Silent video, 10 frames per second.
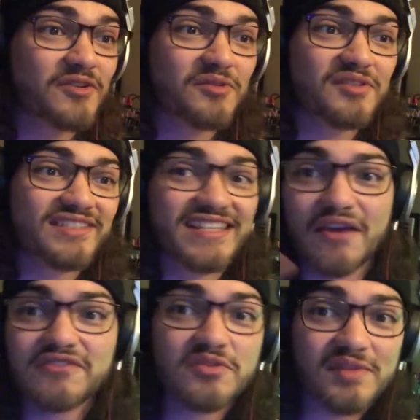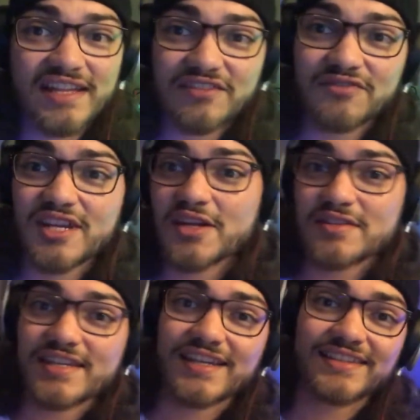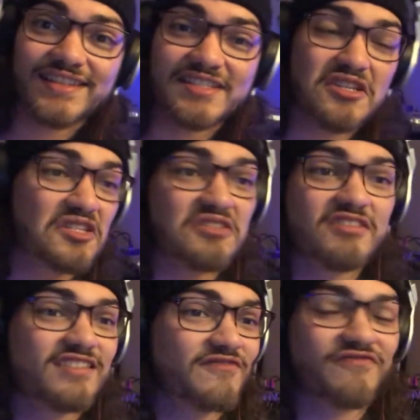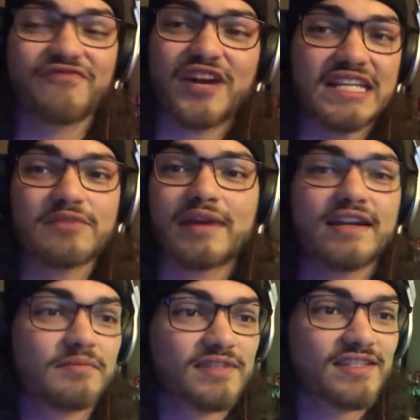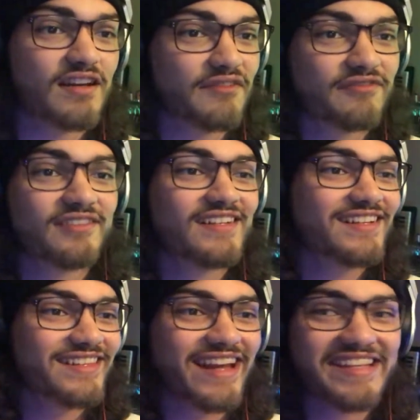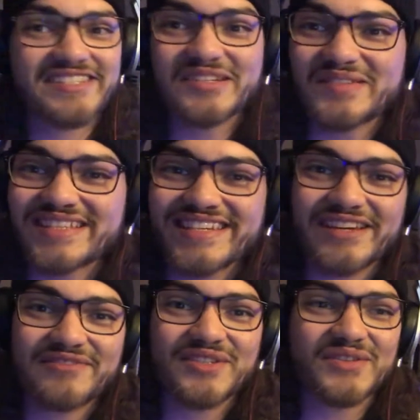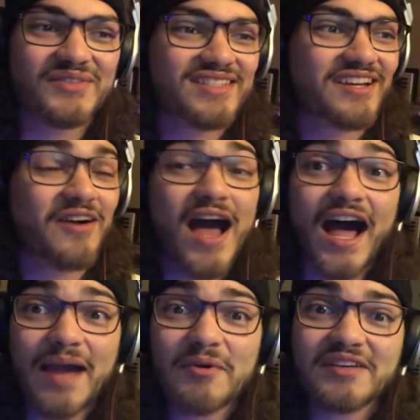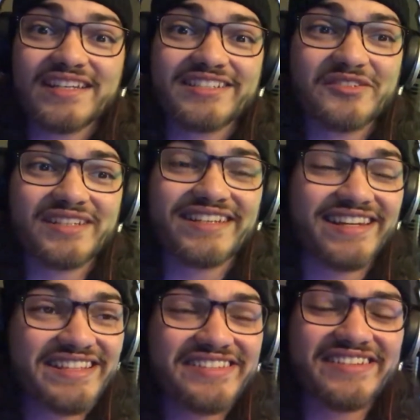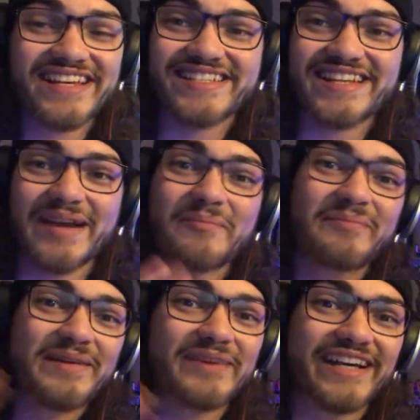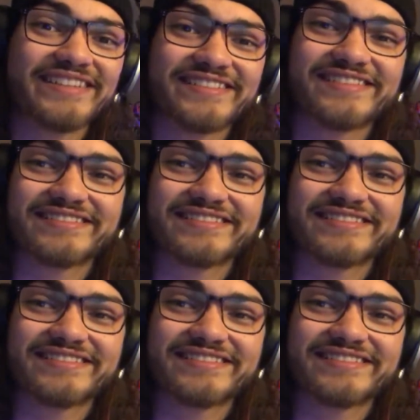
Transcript: cool TF2 related videos like this and just funny random stuff that has to do with TF2. So I'm Okie Dokie, and until next time, bye bye.